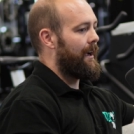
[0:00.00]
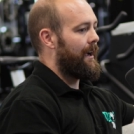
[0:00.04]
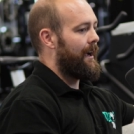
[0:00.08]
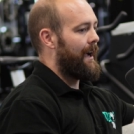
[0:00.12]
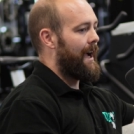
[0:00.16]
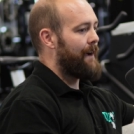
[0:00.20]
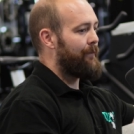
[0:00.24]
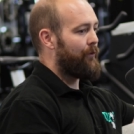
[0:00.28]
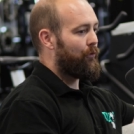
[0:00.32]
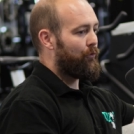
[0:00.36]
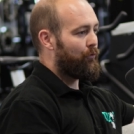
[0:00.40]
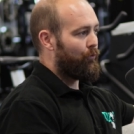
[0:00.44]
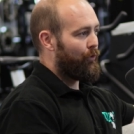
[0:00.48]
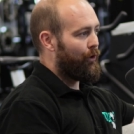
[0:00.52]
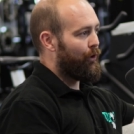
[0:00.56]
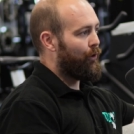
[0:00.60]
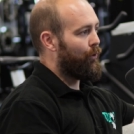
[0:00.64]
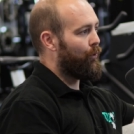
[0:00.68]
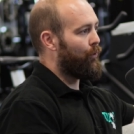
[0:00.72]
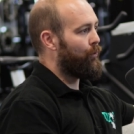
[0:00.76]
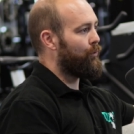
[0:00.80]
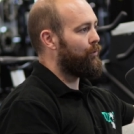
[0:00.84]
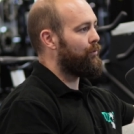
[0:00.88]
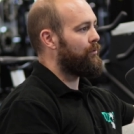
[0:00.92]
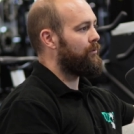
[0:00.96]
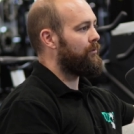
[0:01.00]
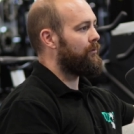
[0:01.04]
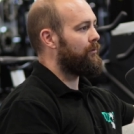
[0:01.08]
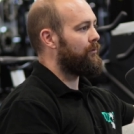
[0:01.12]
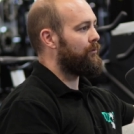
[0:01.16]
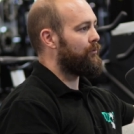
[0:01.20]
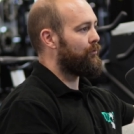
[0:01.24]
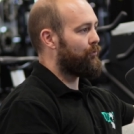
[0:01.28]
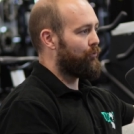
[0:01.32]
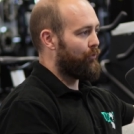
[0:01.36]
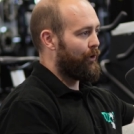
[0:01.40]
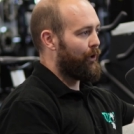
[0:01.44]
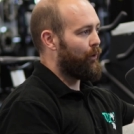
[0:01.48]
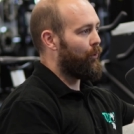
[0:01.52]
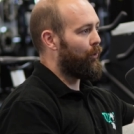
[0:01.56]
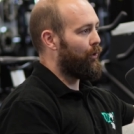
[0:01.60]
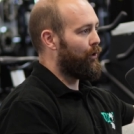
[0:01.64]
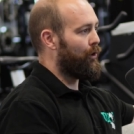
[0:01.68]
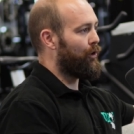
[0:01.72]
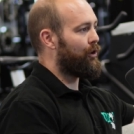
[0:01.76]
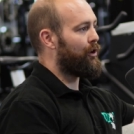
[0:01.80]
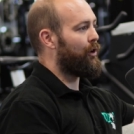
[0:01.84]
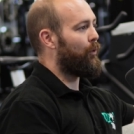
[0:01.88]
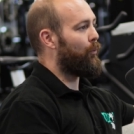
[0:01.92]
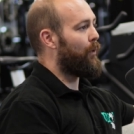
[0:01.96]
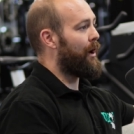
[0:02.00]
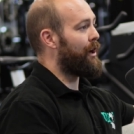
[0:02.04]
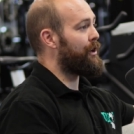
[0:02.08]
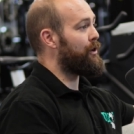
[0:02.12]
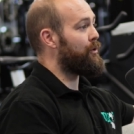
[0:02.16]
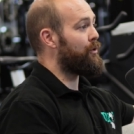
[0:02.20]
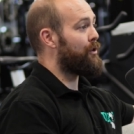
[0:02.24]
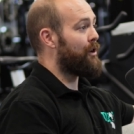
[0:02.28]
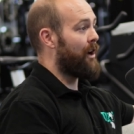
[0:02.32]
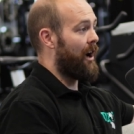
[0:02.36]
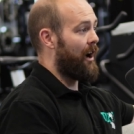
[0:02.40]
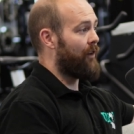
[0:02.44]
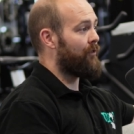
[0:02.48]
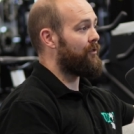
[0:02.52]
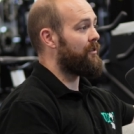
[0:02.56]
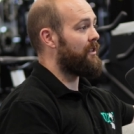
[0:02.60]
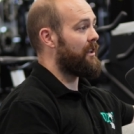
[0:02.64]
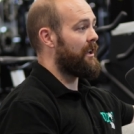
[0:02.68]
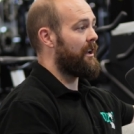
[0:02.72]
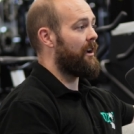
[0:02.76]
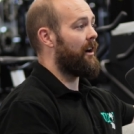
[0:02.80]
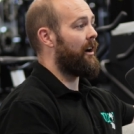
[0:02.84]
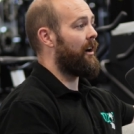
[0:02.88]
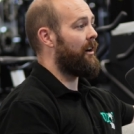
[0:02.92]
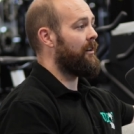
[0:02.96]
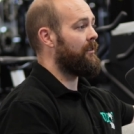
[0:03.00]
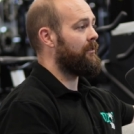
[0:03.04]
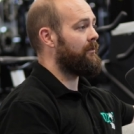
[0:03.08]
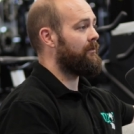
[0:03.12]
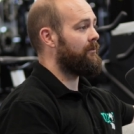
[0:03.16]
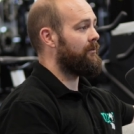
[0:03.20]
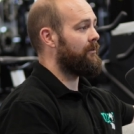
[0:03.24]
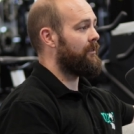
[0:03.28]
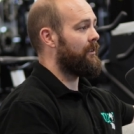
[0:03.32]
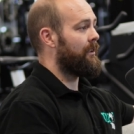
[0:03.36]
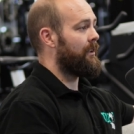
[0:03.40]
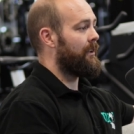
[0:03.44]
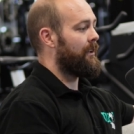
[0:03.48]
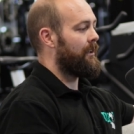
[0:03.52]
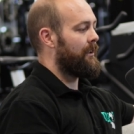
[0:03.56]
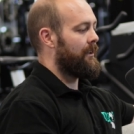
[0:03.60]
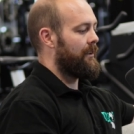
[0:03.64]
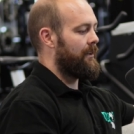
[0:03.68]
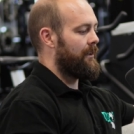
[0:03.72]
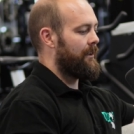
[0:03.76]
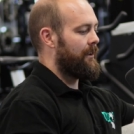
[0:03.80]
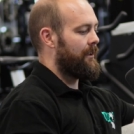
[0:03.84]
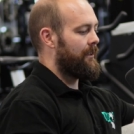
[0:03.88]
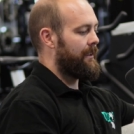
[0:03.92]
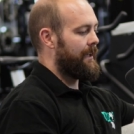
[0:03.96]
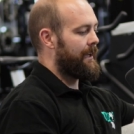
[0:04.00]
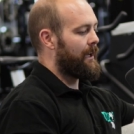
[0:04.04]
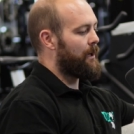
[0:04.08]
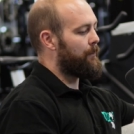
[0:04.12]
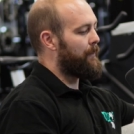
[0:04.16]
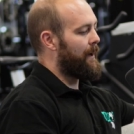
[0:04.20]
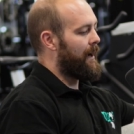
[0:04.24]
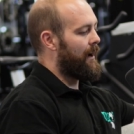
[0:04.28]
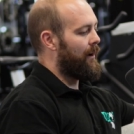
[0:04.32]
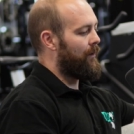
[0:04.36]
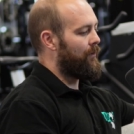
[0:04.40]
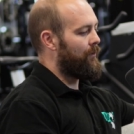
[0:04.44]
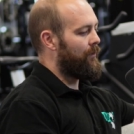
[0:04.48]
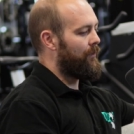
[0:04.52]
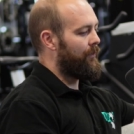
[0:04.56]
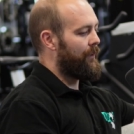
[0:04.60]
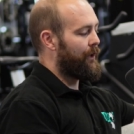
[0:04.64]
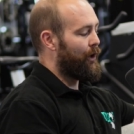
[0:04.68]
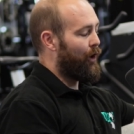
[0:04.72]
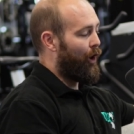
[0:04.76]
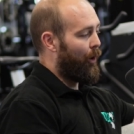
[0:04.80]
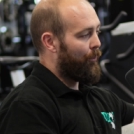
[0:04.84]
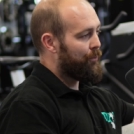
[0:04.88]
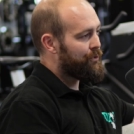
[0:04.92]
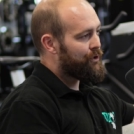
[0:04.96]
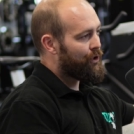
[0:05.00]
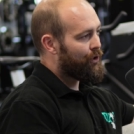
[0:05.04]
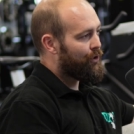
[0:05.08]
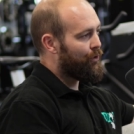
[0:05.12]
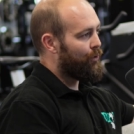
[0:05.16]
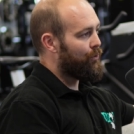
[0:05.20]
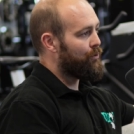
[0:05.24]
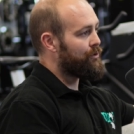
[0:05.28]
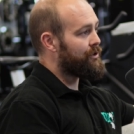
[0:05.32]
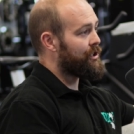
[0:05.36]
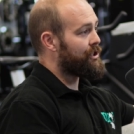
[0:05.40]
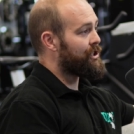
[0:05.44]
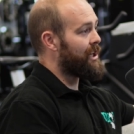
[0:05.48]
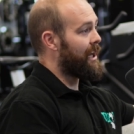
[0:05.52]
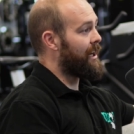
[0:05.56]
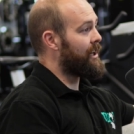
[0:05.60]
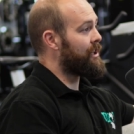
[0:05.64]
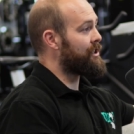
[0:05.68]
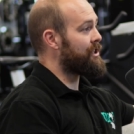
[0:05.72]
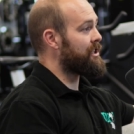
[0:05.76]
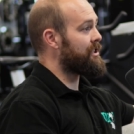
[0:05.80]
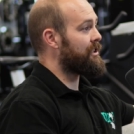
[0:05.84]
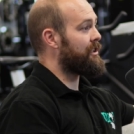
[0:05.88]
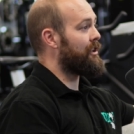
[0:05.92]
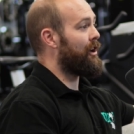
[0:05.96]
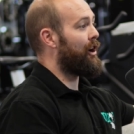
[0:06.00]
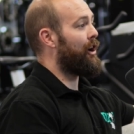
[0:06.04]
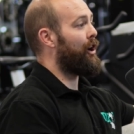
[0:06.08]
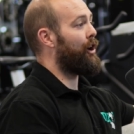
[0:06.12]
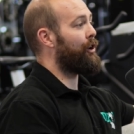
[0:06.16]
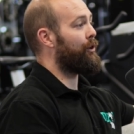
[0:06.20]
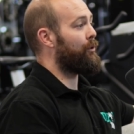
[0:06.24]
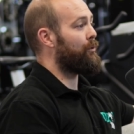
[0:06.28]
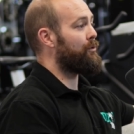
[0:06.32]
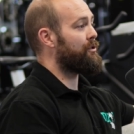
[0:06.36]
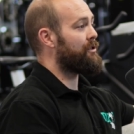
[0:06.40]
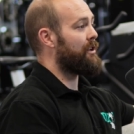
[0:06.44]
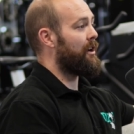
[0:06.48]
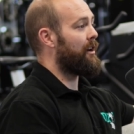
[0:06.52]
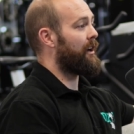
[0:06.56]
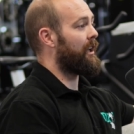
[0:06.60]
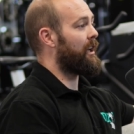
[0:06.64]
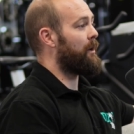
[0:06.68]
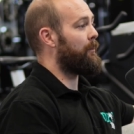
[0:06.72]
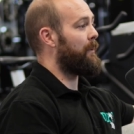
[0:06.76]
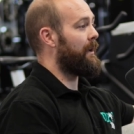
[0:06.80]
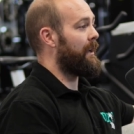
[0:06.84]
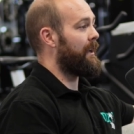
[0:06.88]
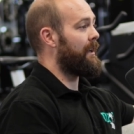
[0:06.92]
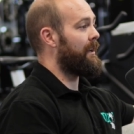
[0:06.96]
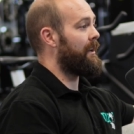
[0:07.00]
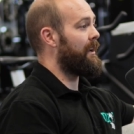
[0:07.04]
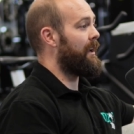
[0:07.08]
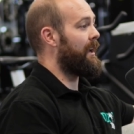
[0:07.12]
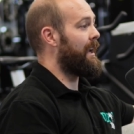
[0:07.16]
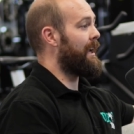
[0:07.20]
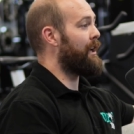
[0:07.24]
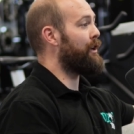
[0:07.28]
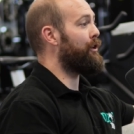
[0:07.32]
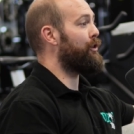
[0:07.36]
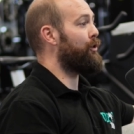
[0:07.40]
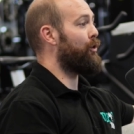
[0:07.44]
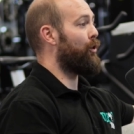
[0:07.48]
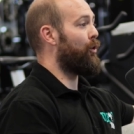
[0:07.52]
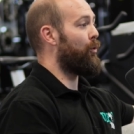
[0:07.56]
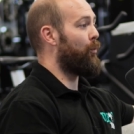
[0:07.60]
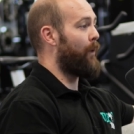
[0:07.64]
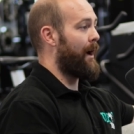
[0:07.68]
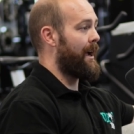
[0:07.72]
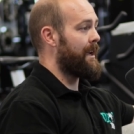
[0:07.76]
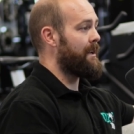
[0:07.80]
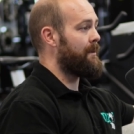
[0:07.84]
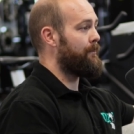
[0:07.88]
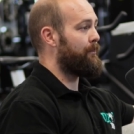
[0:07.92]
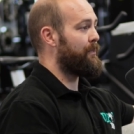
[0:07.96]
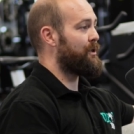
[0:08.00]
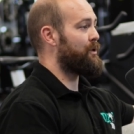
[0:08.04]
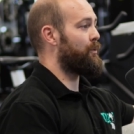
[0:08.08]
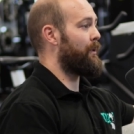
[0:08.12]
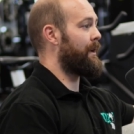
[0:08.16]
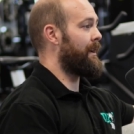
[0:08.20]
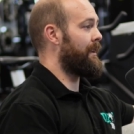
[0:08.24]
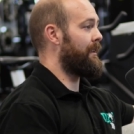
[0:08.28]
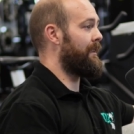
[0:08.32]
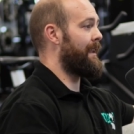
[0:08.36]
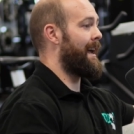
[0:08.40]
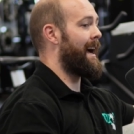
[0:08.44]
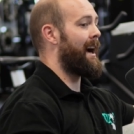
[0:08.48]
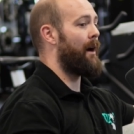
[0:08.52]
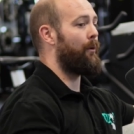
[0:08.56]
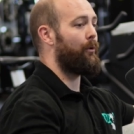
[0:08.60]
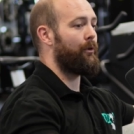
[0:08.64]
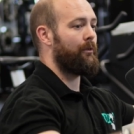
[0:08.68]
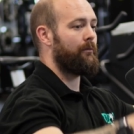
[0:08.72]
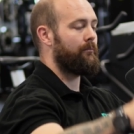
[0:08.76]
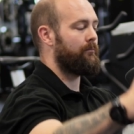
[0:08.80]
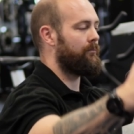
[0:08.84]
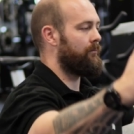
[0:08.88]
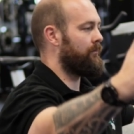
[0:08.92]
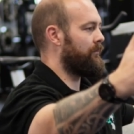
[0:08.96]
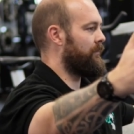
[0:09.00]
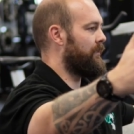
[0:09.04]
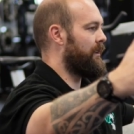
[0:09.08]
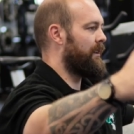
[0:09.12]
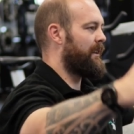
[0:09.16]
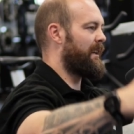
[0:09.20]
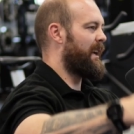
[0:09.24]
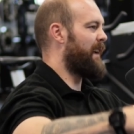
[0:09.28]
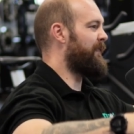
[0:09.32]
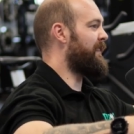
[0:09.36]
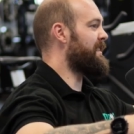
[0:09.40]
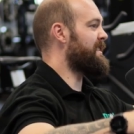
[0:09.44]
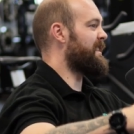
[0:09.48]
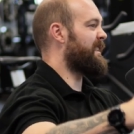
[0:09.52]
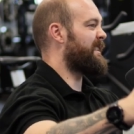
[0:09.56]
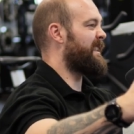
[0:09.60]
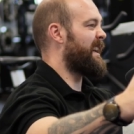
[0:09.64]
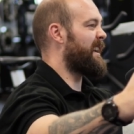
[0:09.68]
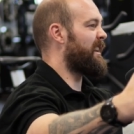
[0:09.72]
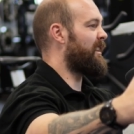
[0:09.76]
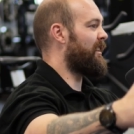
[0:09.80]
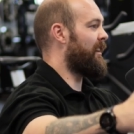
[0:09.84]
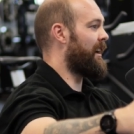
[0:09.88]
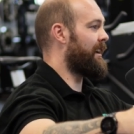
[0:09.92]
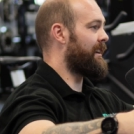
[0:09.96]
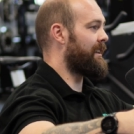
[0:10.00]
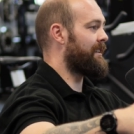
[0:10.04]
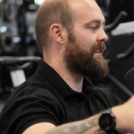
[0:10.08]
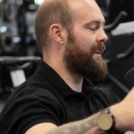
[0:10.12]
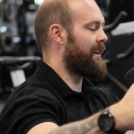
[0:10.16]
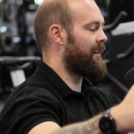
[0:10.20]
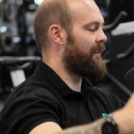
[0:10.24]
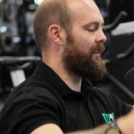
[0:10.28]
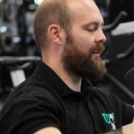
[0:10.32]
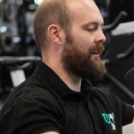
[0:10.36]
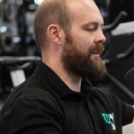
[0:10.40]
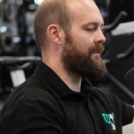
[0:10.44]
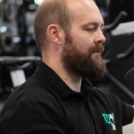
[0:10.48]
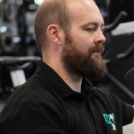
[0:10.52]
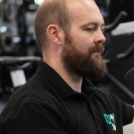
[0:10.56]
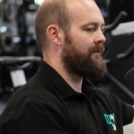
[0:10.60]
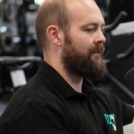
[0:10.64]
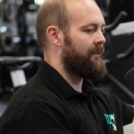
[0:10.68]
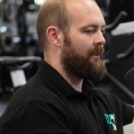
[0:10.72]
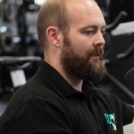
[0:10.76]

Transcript: have a real, real look at where you currently are. Think about the obstacles, the challenges and the hurdles that are going to be in your way between now and if there's a deadline.